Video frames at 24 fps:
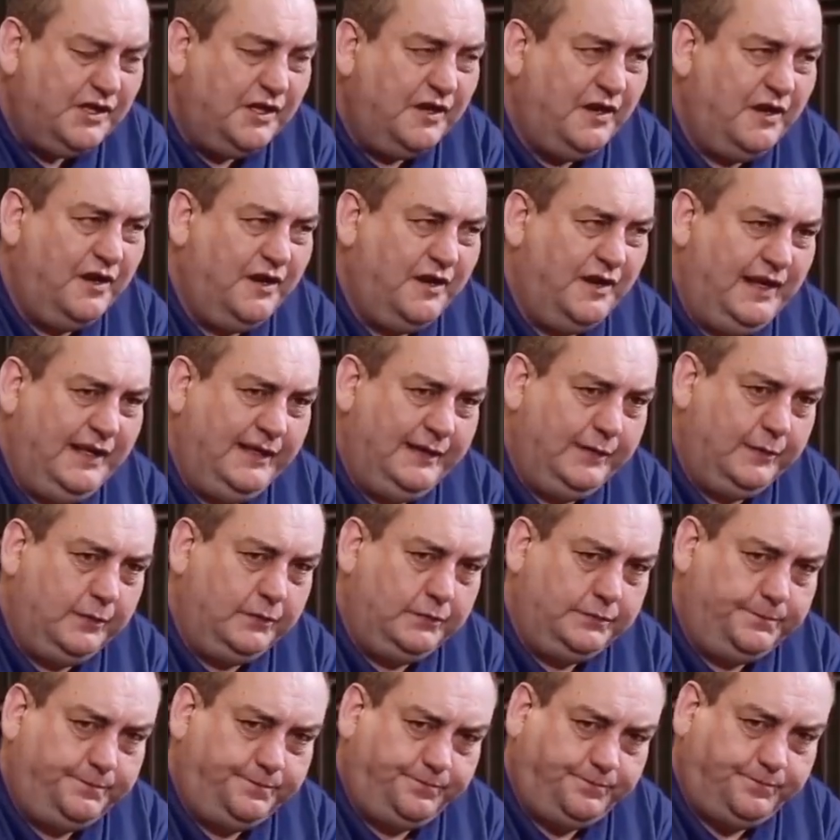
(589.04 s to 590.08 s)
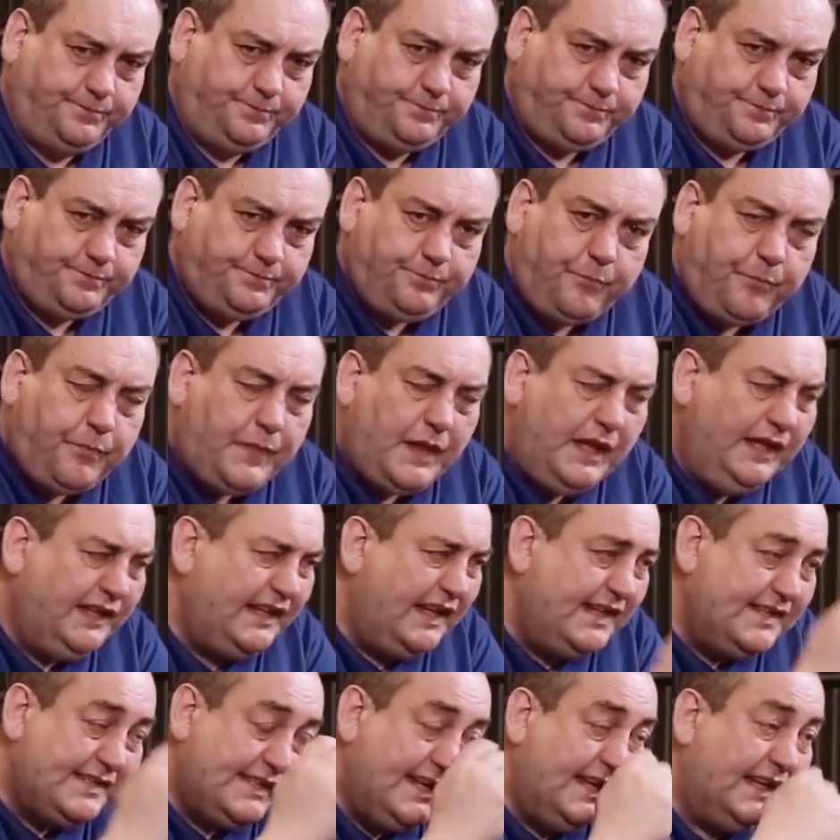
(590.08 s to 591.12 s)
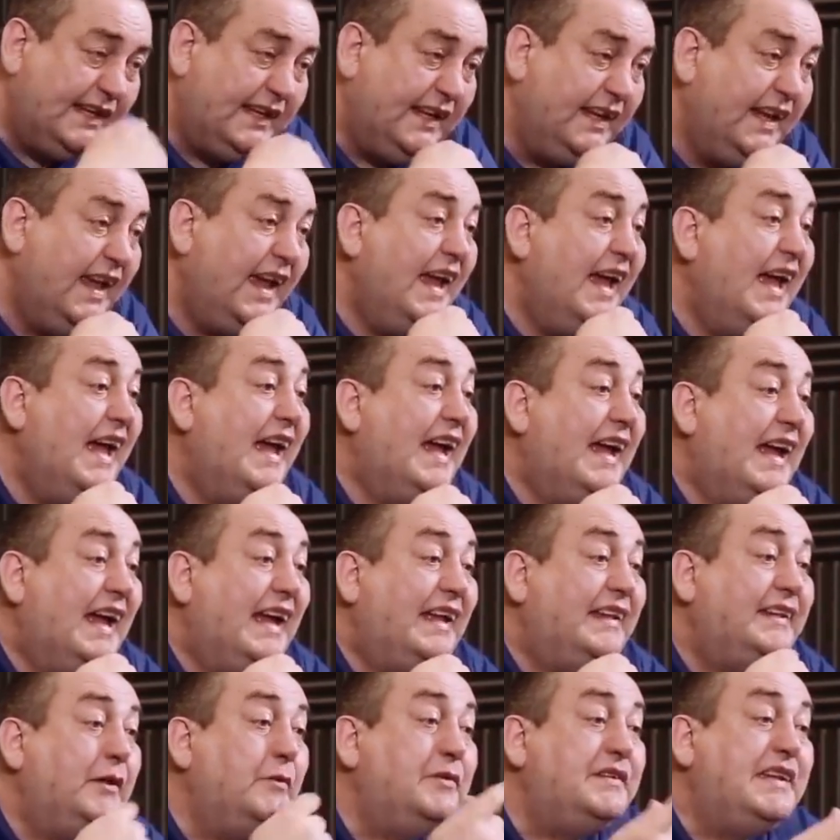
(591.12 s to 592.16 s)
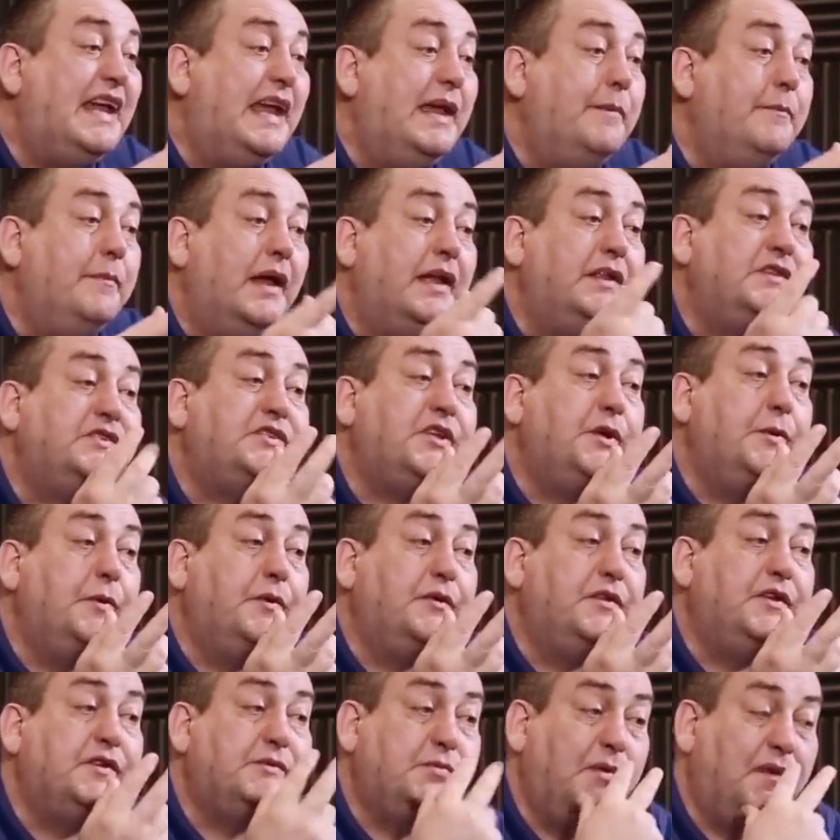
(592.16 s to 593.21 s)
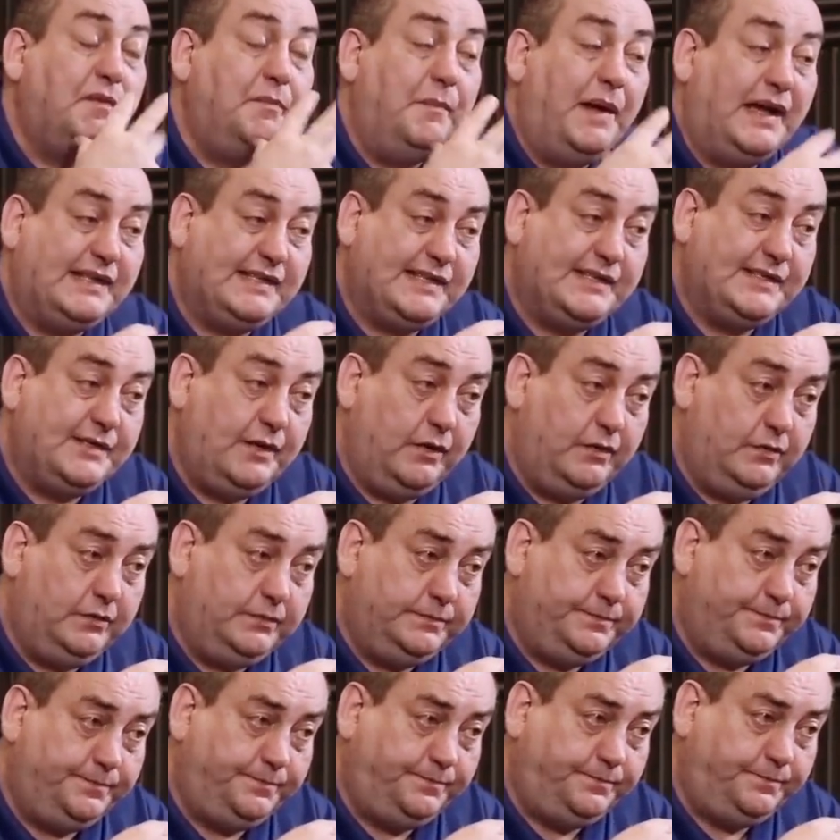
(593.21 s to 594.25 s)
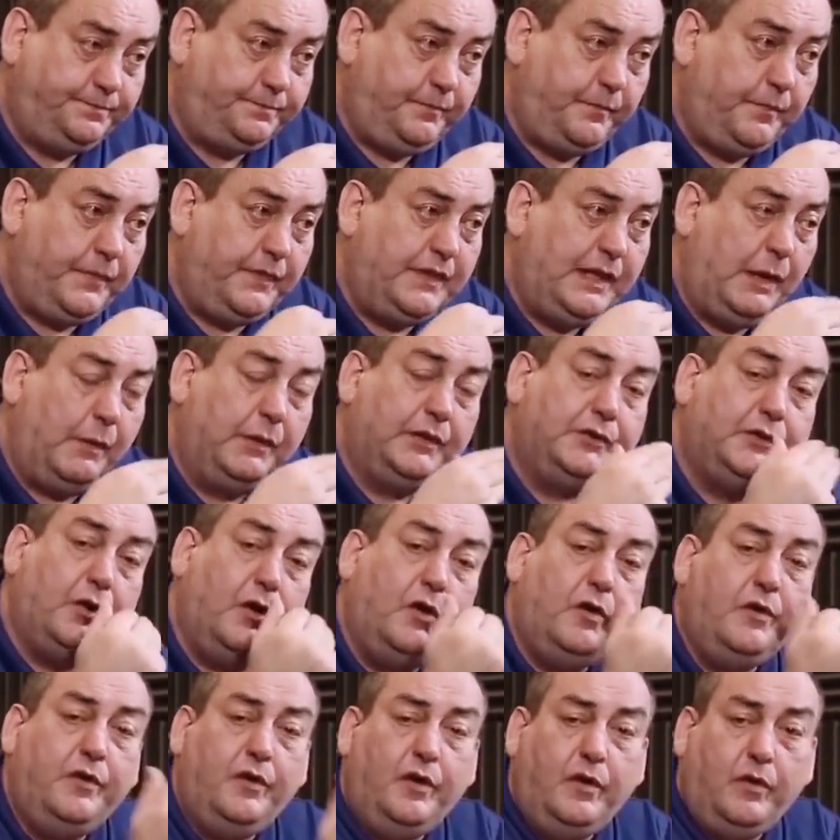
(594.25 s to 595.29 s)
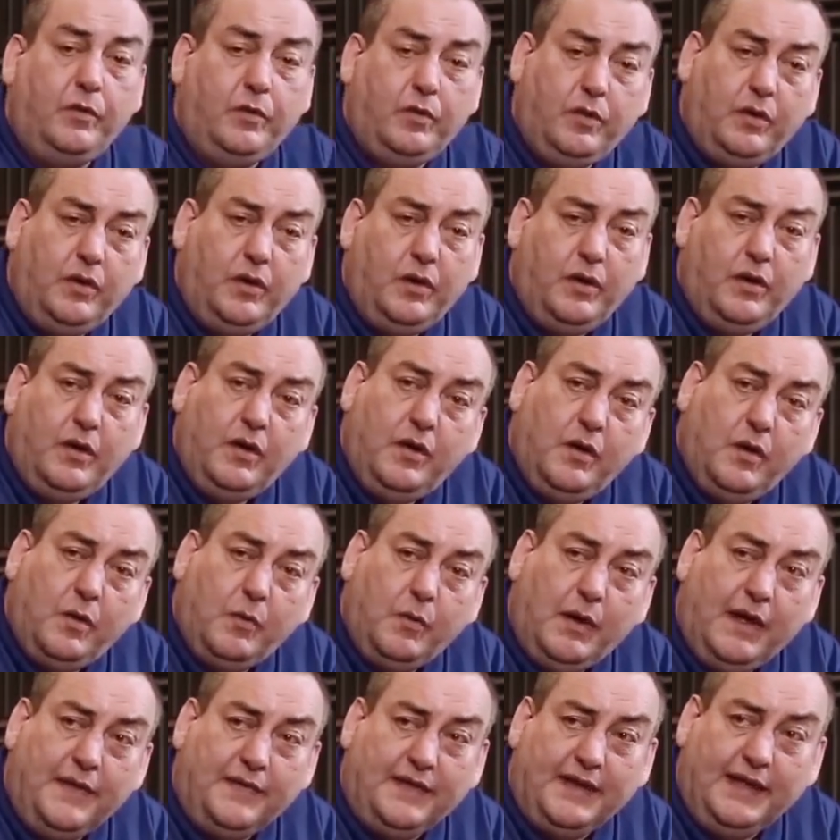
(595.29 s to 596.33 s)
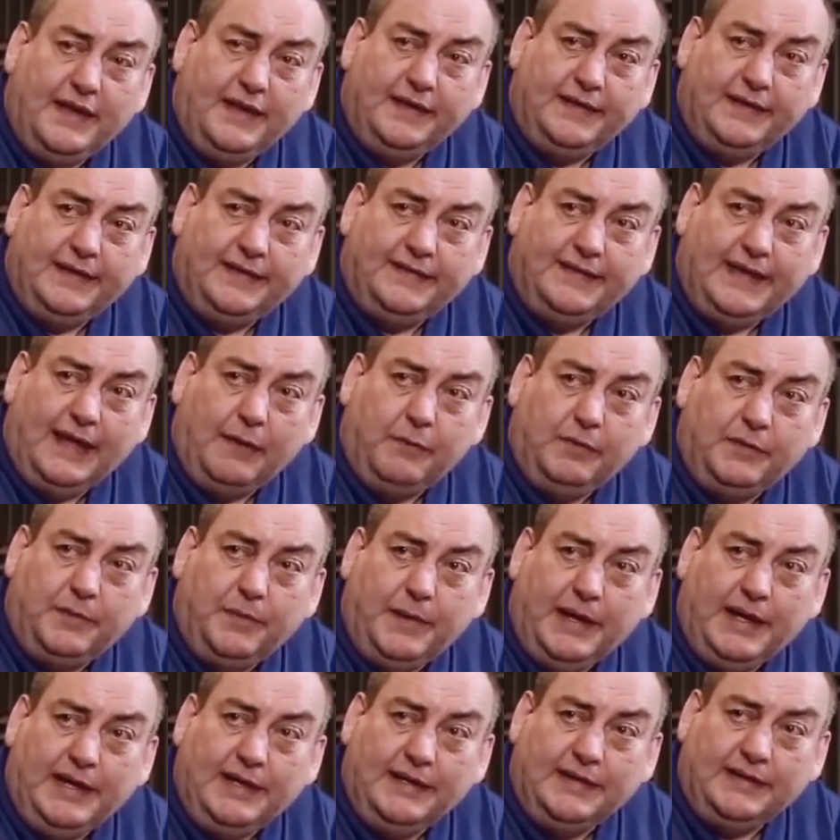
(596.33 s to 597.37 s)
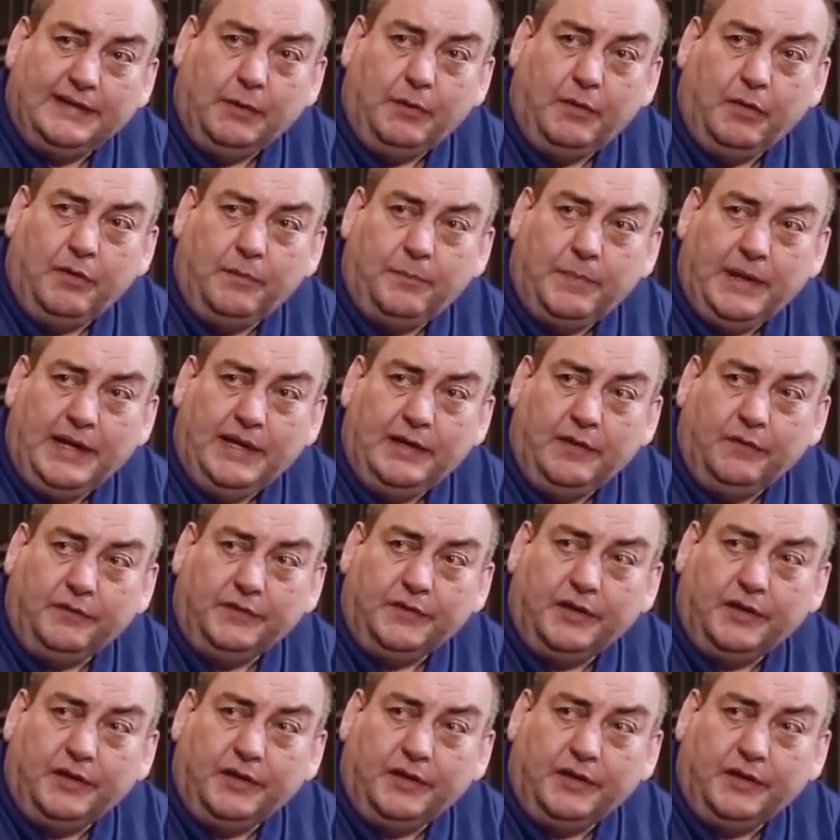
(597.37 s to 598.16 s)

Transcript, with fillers: as you're all right, though. He didn't take it. There was him and two others with masks on. Now, I don't know whether they would been they would being